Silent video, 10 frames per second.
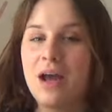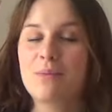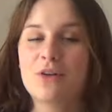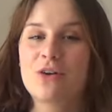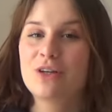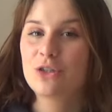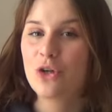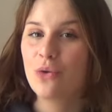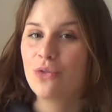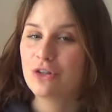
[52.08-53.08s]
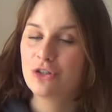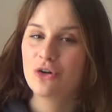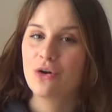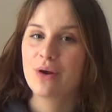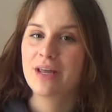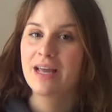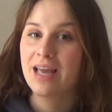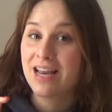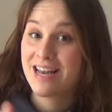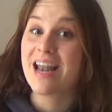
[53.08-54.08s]
I'm not going to show you the drawing
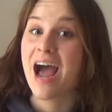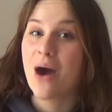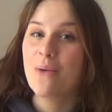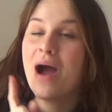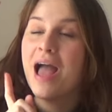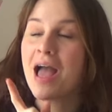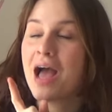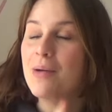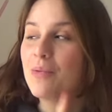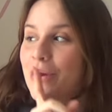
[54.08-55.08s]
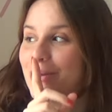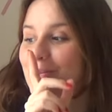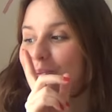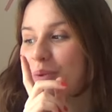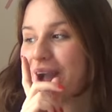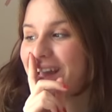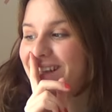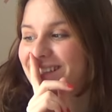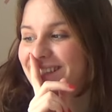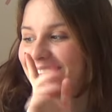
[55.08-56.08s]
now. I'm going to
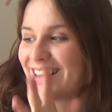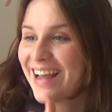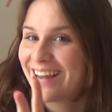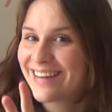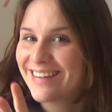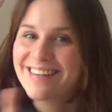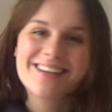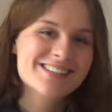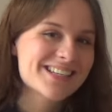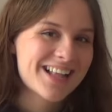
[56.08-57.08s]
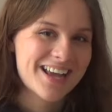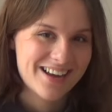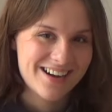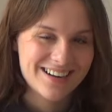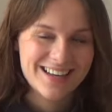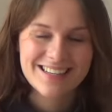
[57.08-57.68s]
wait like until I got